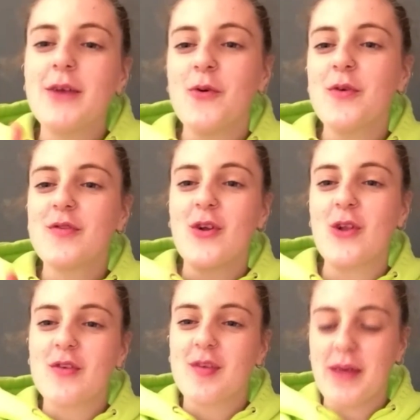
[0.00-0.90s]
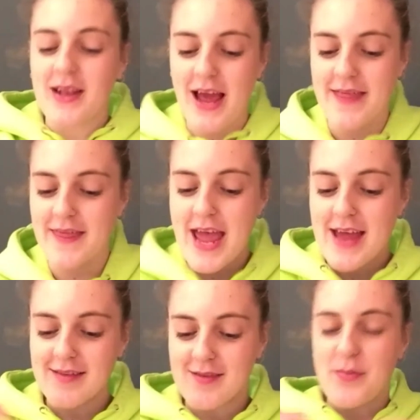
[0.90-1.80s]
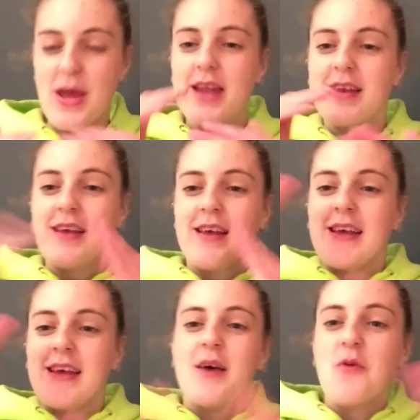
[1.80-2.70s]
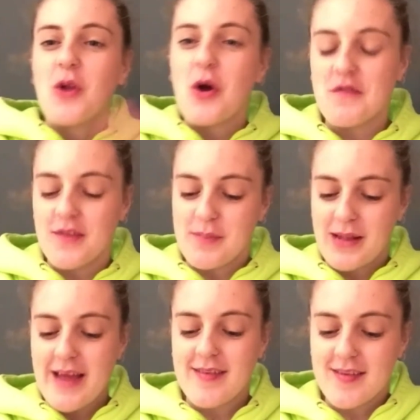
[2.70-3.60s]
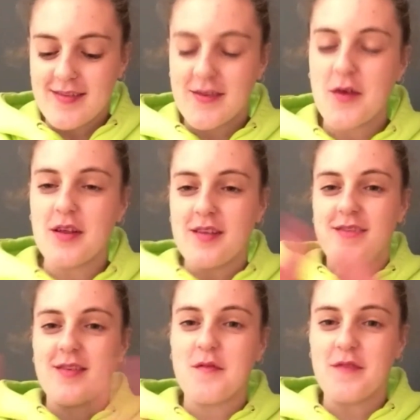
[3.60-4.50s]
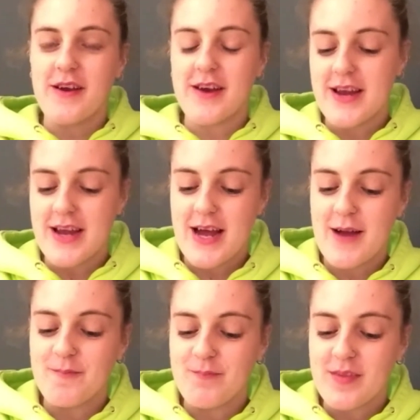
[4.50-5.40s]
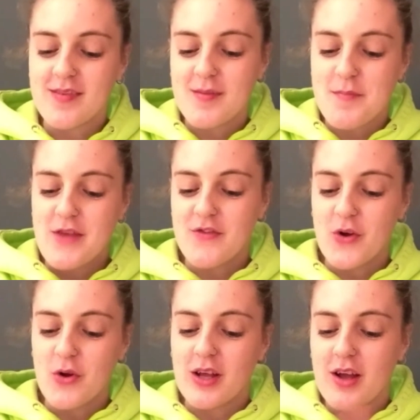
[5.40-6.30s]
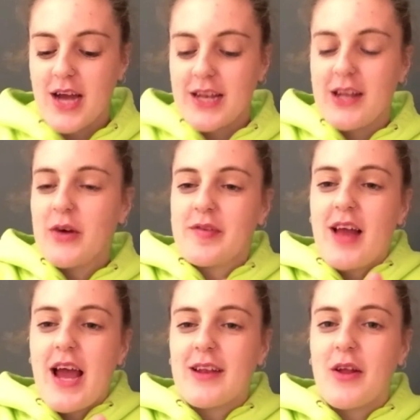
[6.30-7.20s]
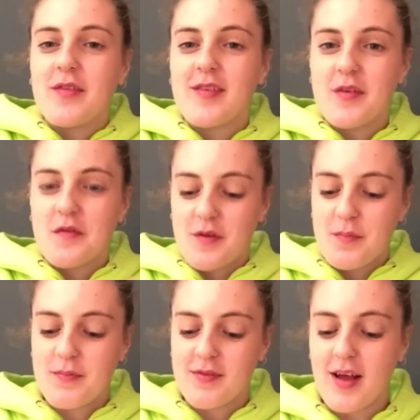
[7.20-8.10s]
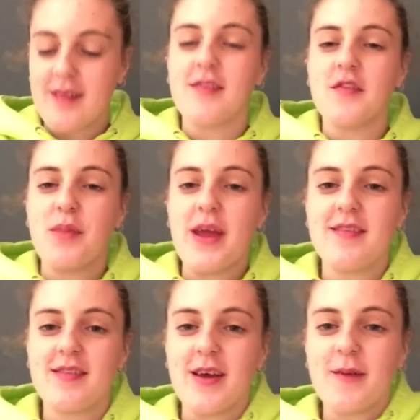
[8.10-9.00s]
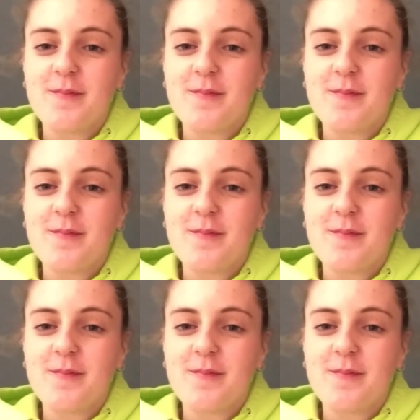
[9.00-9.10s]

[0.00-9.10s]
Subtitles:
also looks a bit like that. It's a bit all over the place. It's not very symmetrical. It kind of looks like lots of different slices of pizza.